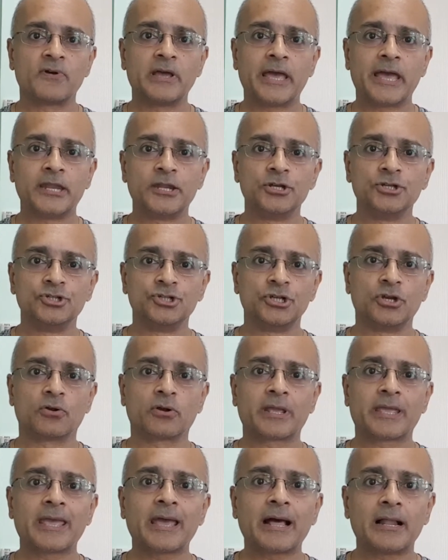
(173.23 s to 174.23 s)
energy or
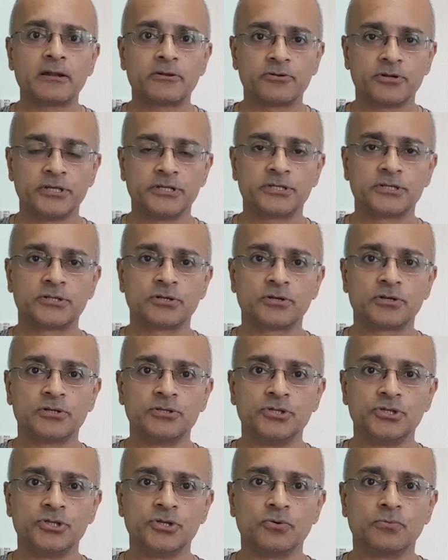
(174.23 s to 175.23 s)
calories to
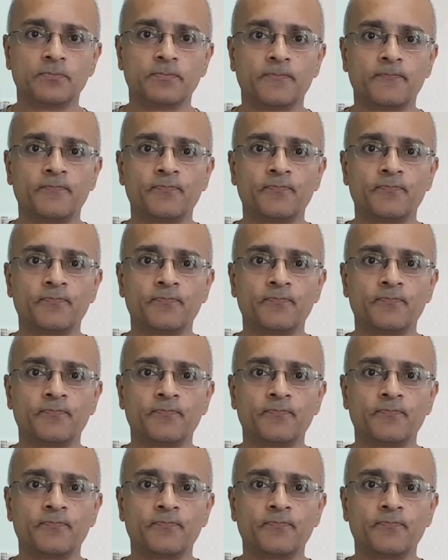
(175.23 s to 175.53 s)
consume.